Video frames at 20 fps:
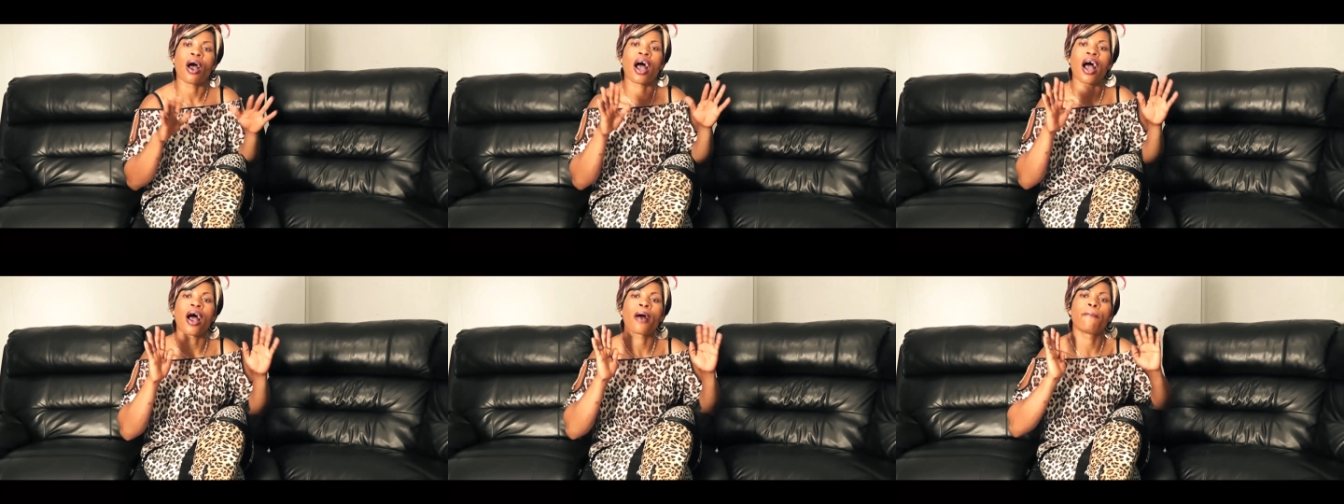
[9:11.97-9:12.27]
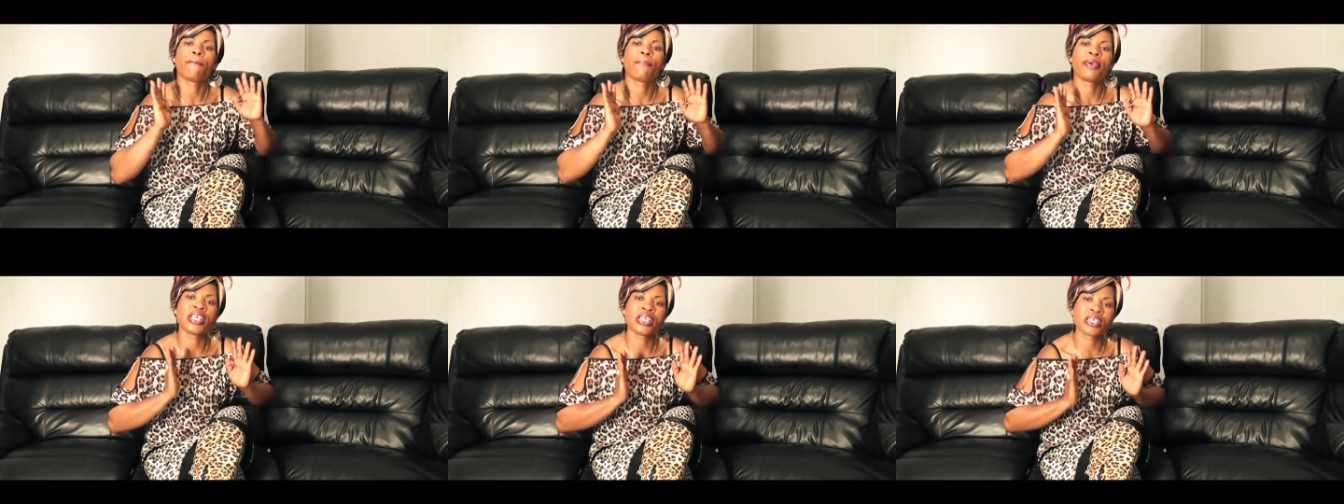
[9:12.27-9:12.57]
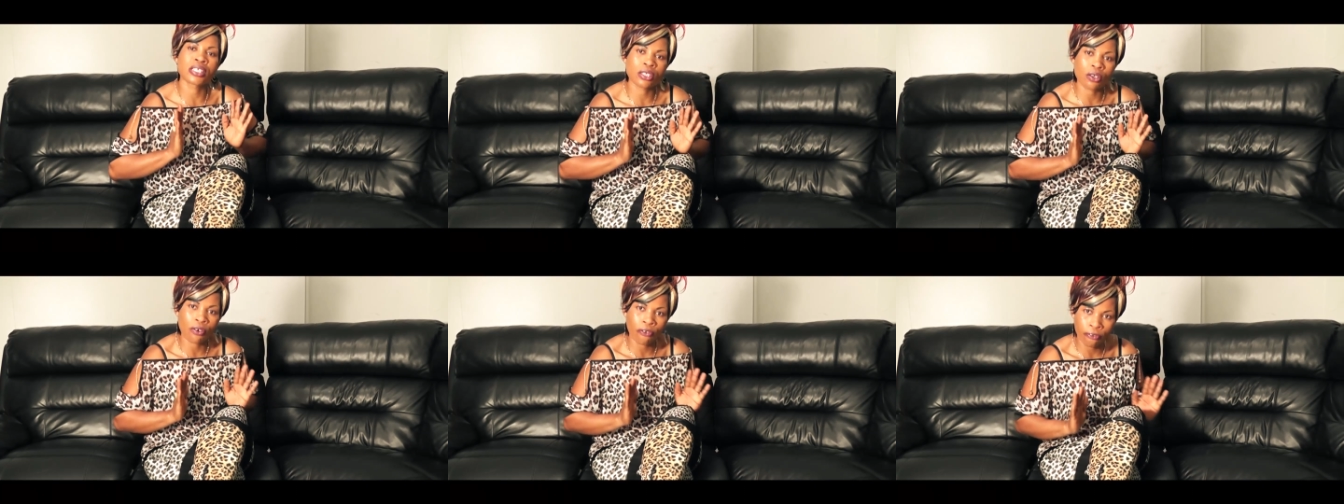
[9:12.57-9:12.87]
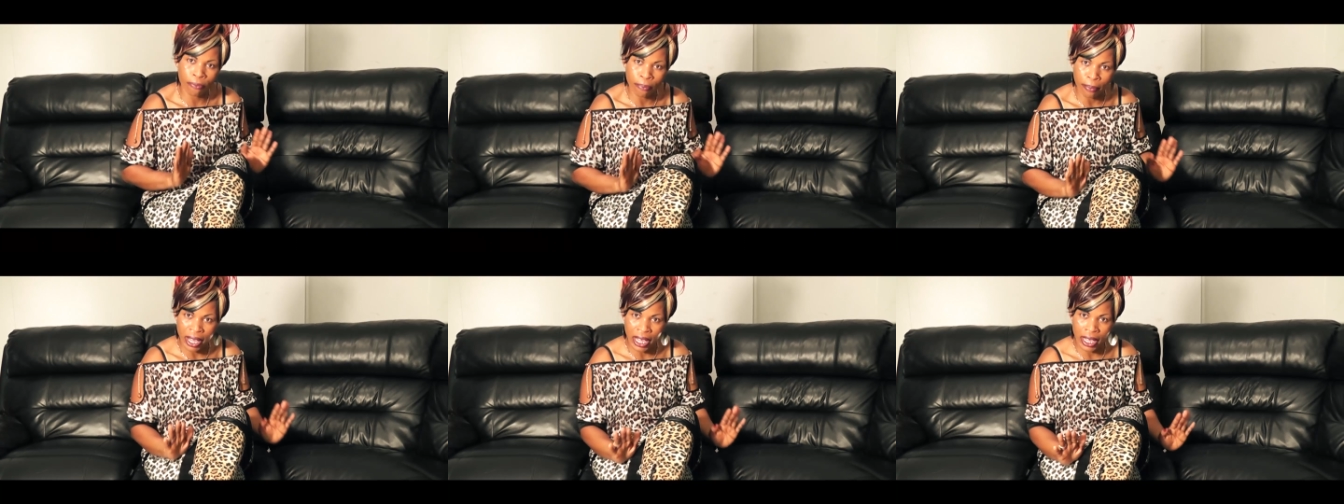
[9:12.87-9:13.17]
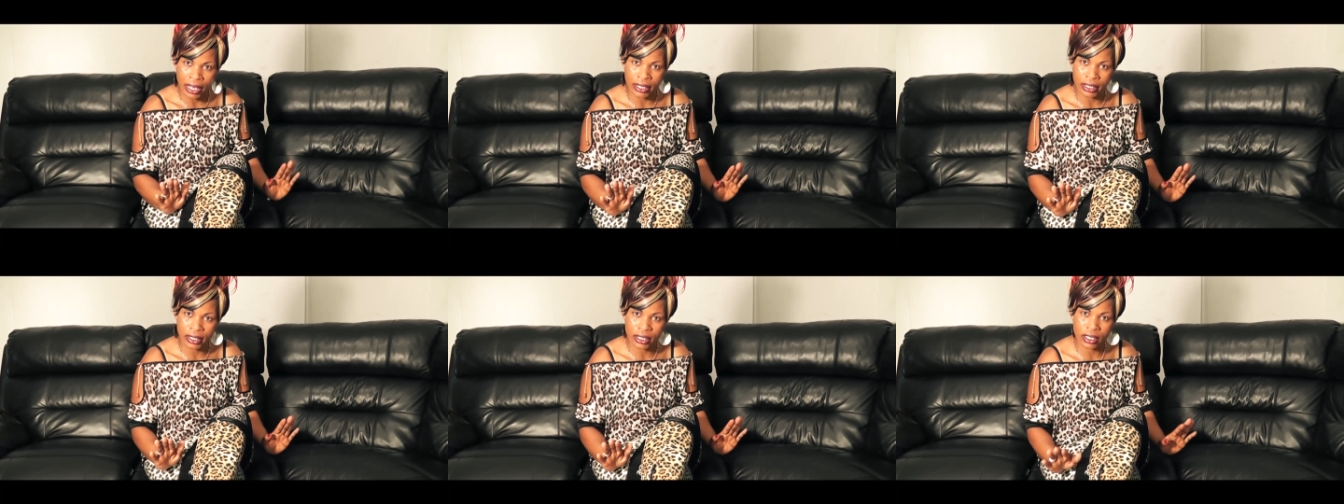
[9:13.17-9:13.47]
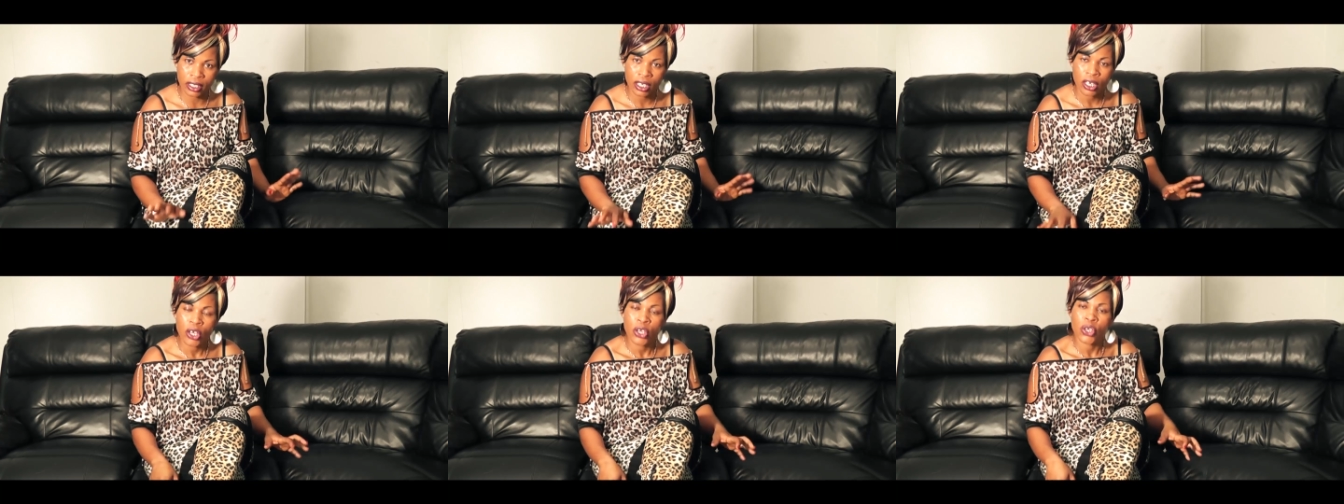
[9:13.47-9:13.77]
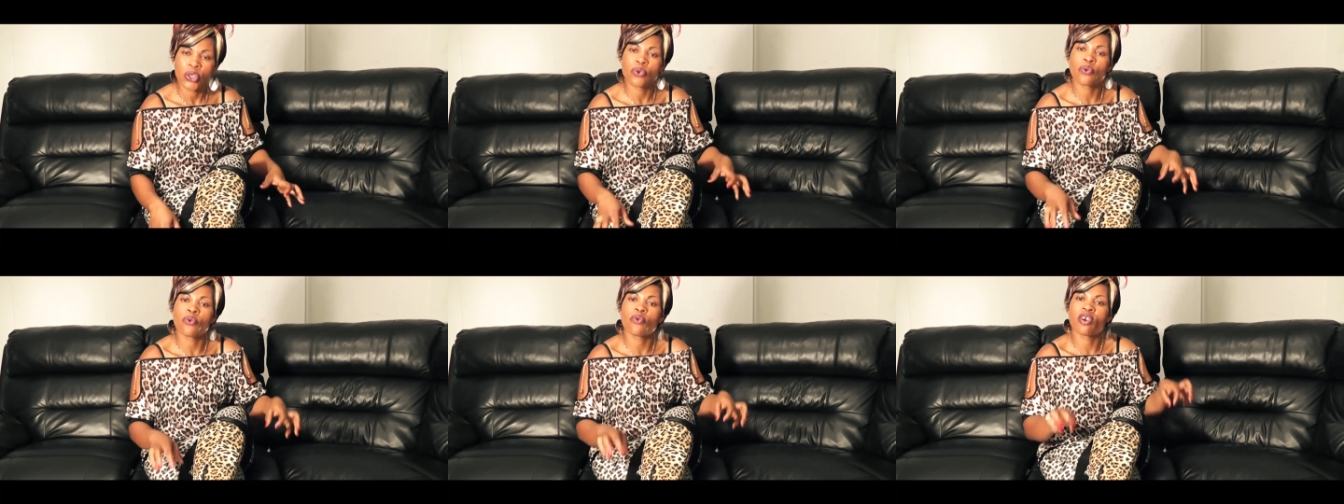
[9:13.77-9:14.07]
a peace of mind,
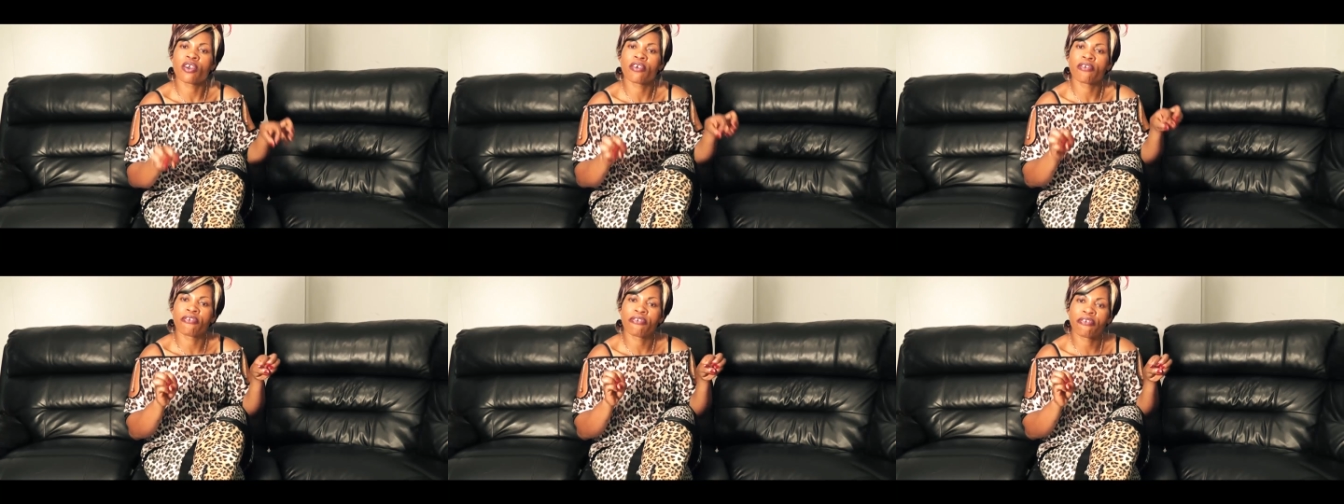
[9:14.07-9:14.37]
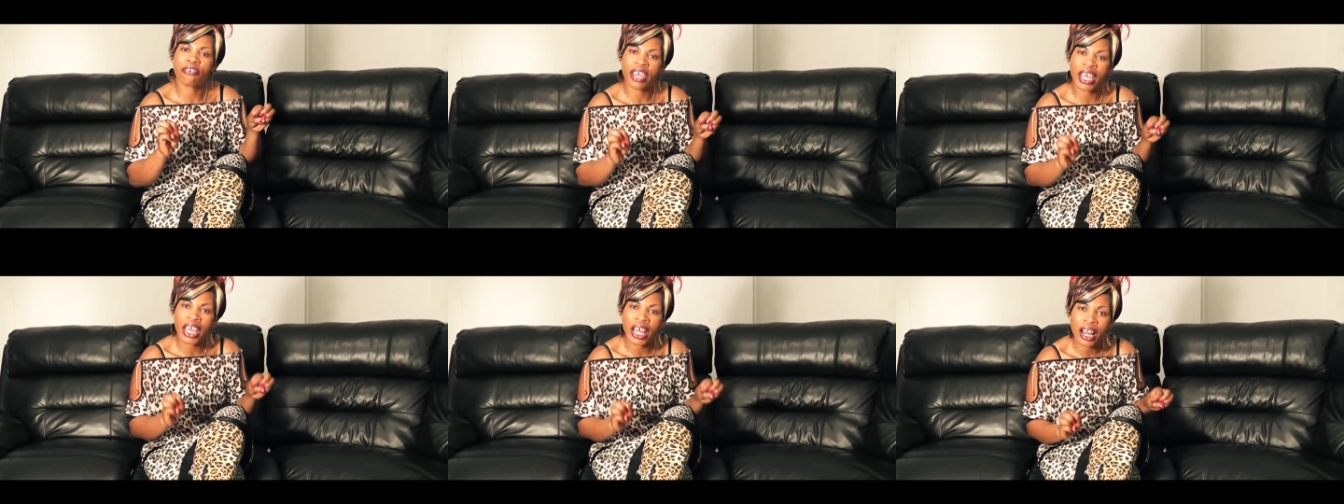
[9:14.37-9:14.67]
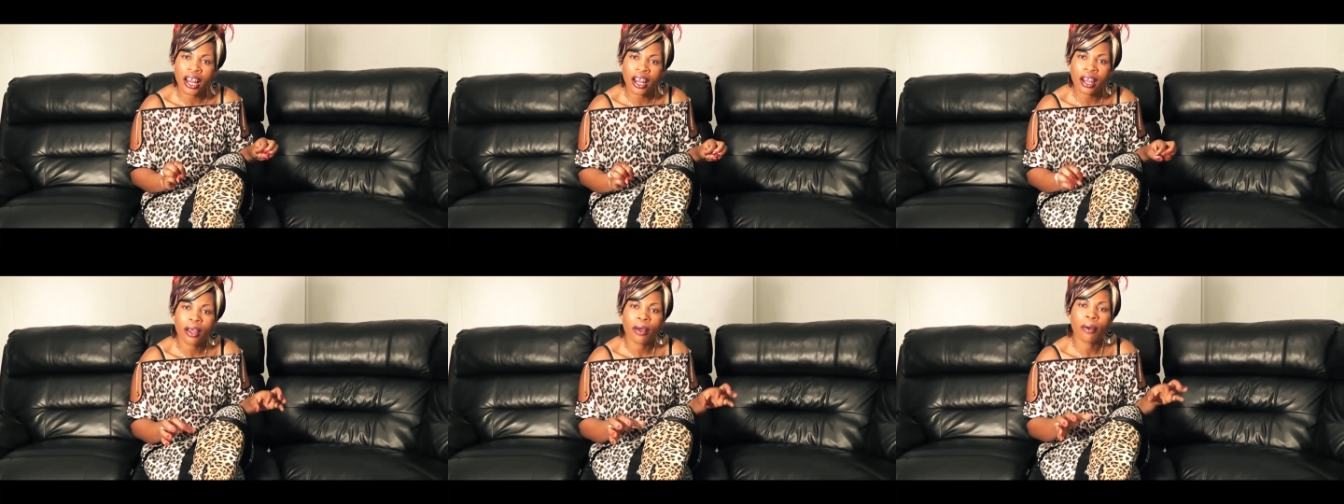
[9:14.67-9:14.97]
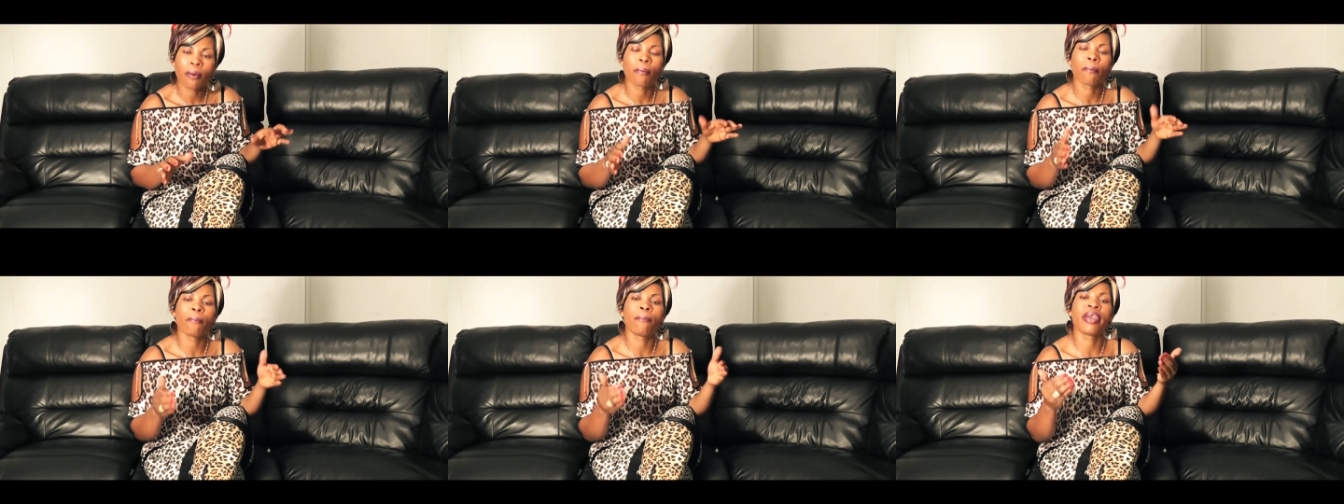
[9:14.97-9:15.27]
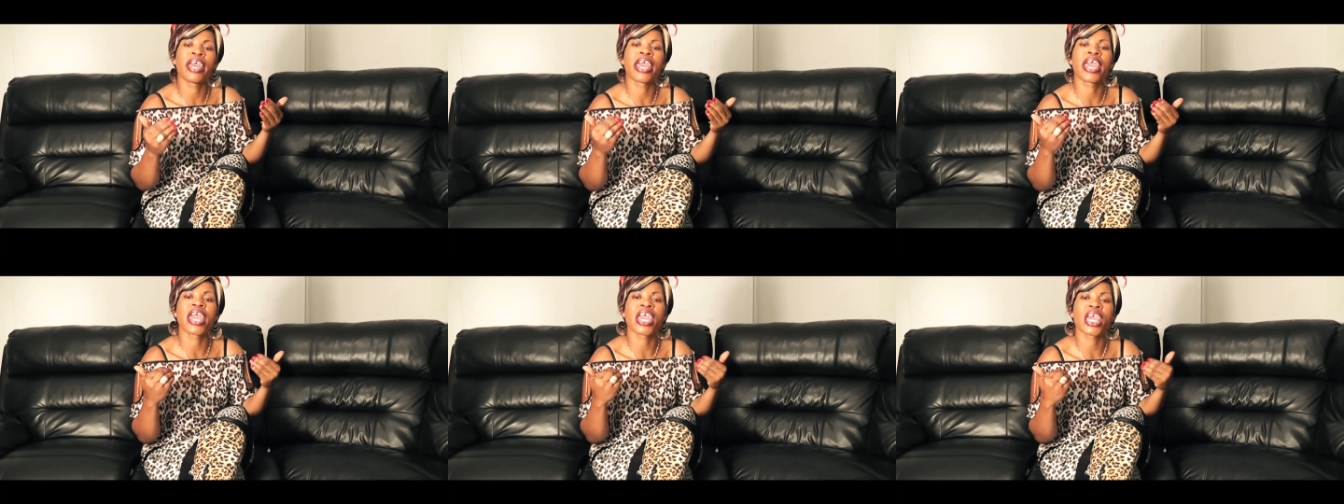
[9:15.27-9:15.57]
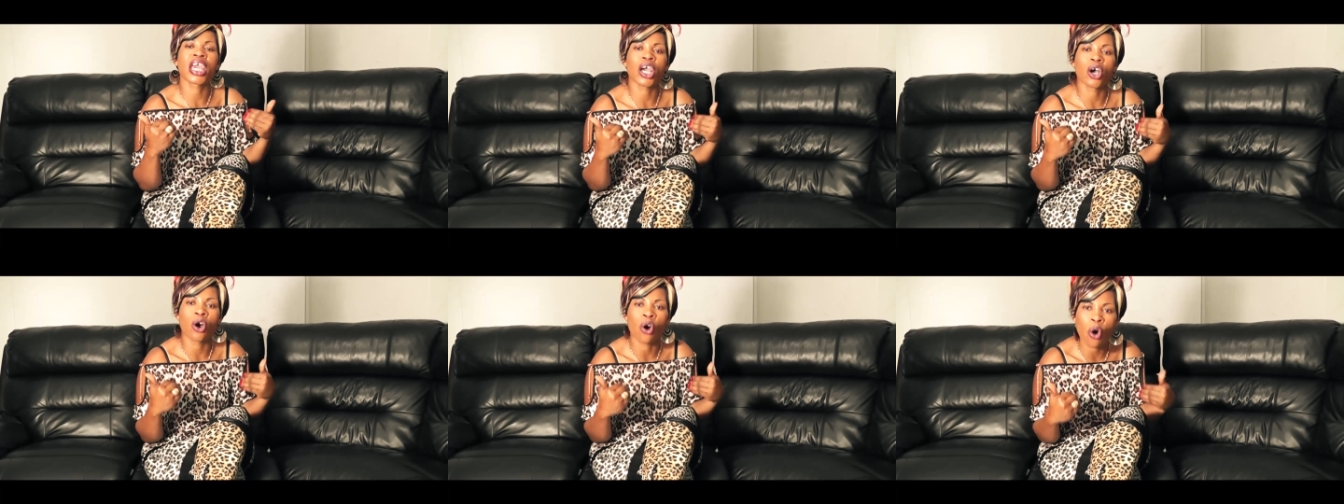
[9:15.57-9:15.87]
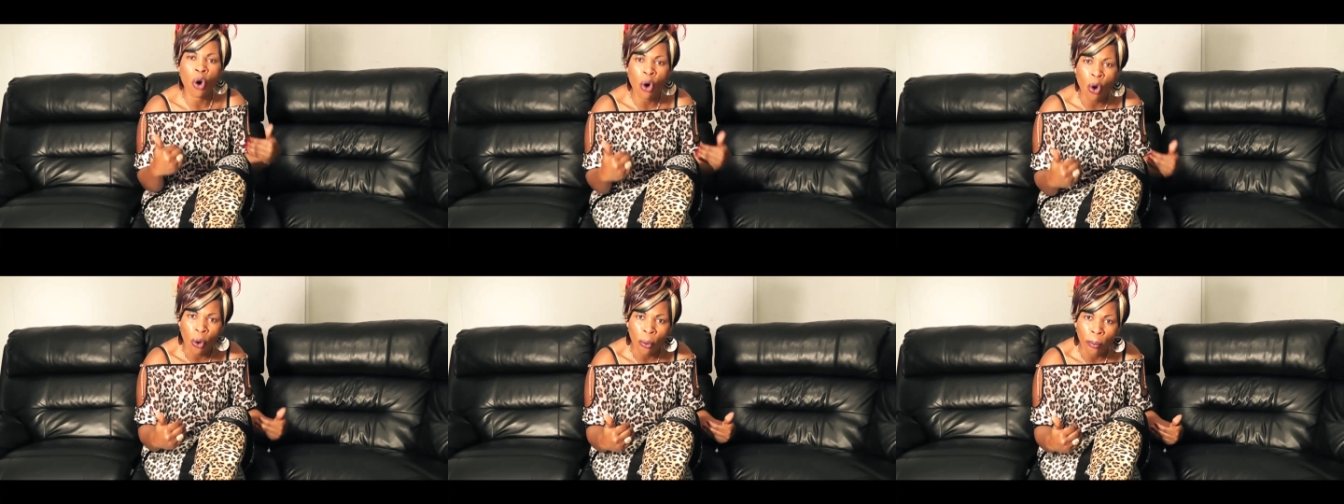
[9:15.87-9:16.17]
you will feel being
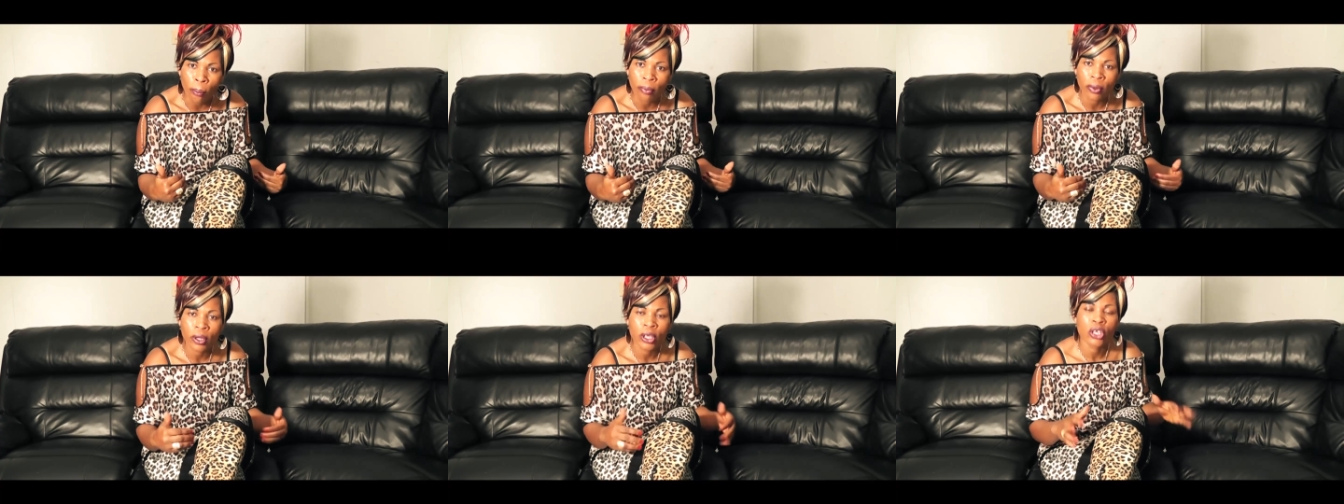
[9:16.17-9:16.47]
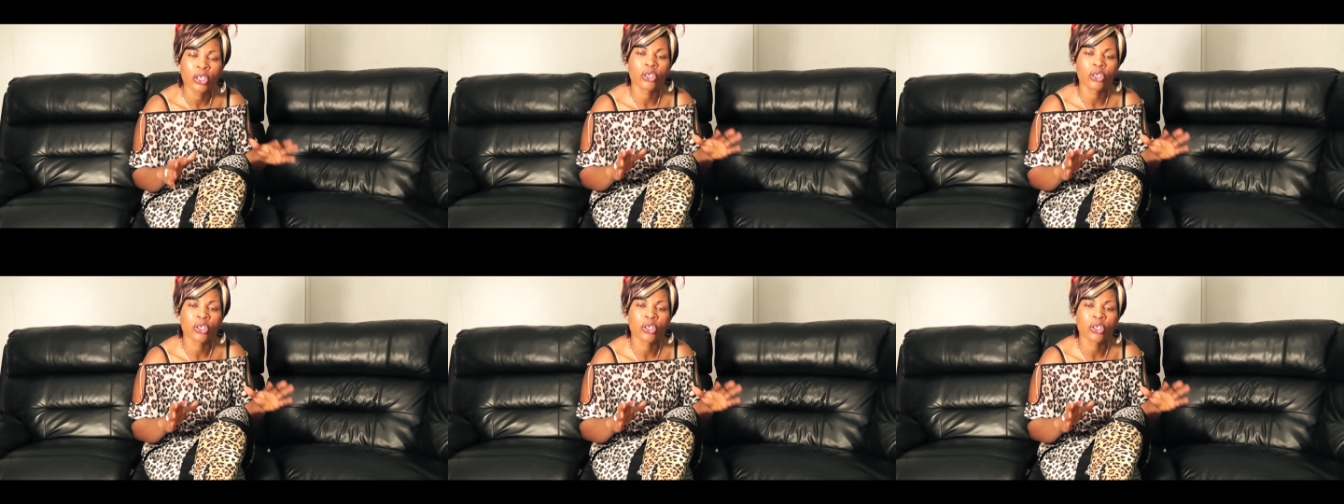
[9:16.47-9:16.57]
home,